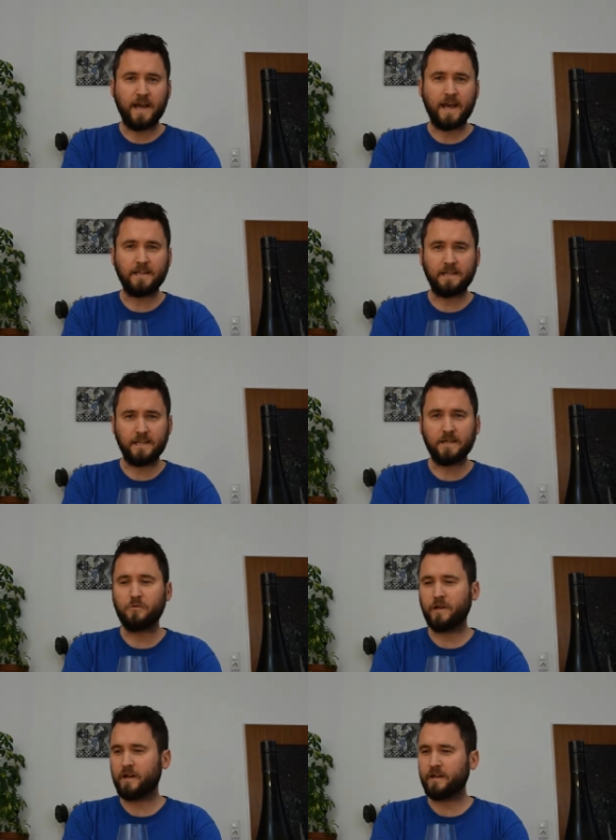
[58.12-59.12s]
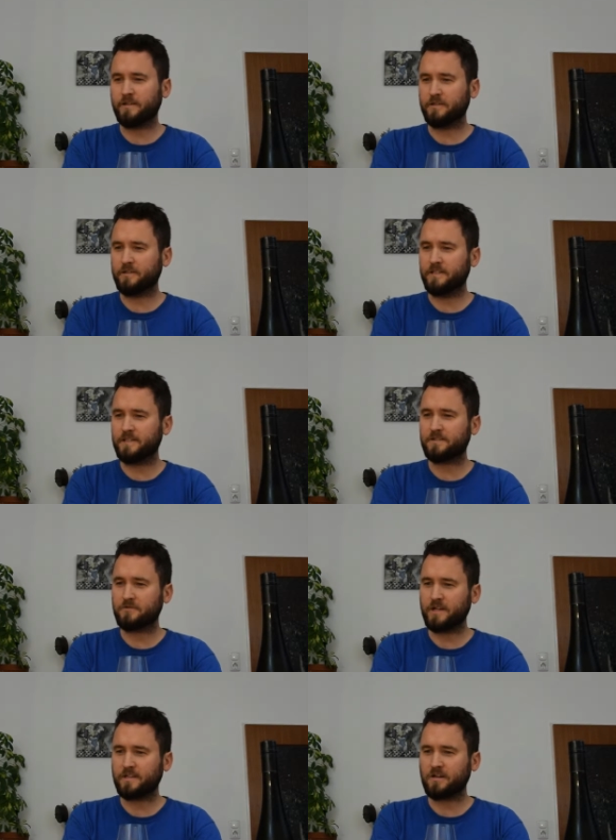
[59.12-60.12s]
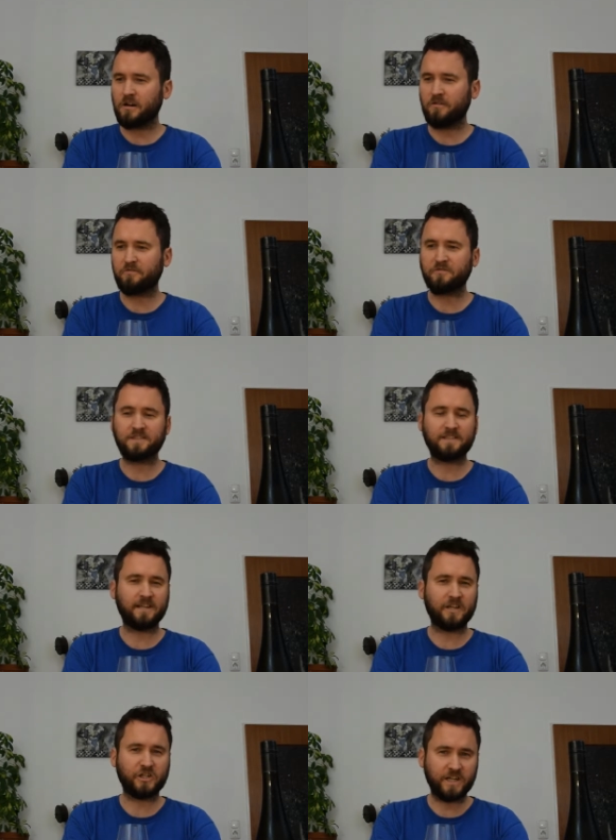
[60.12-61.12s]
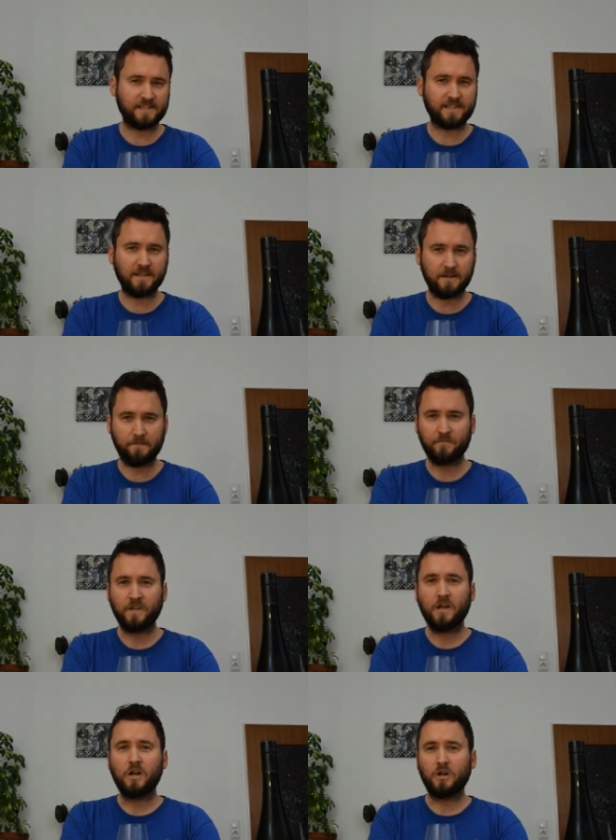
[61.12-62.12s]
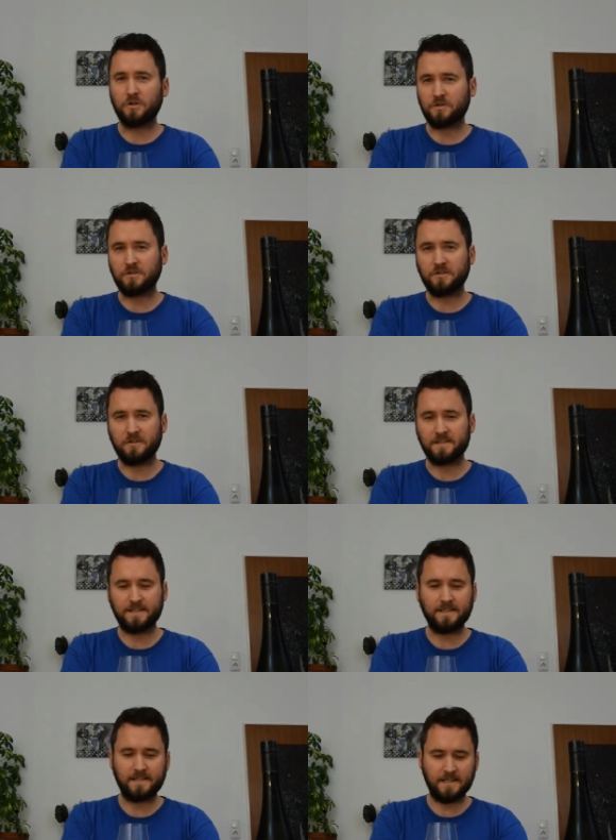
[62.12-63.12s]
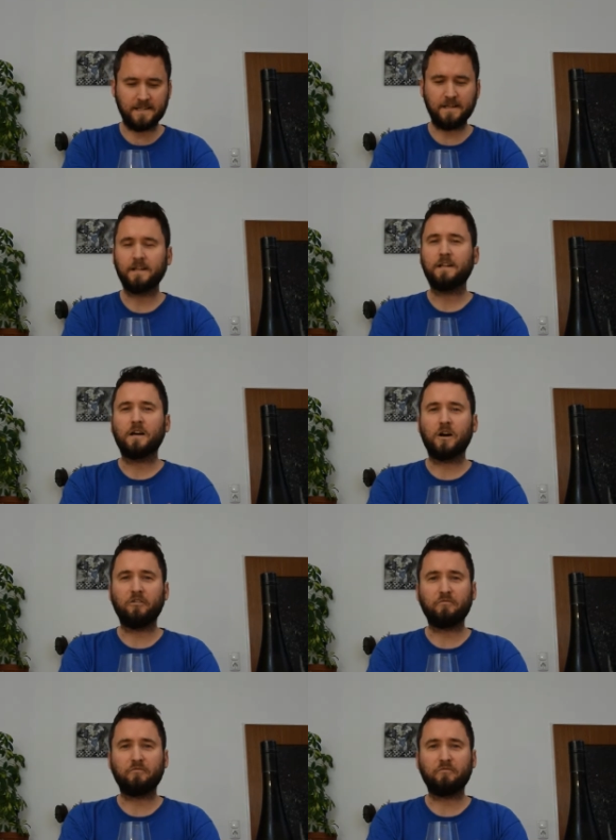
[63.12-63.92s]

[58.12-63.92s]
and here we are in the district of Stajerska, close to the city of